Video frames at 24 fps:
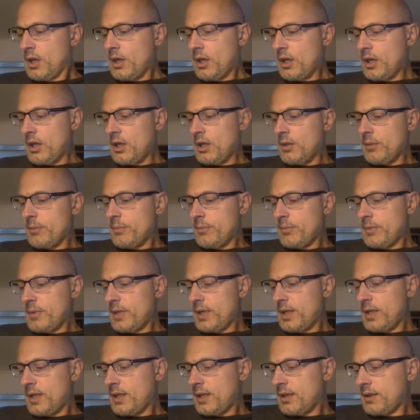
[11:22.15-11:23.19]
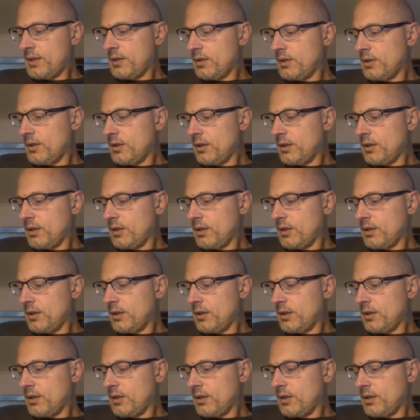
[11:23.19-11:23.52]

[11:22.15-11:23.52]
And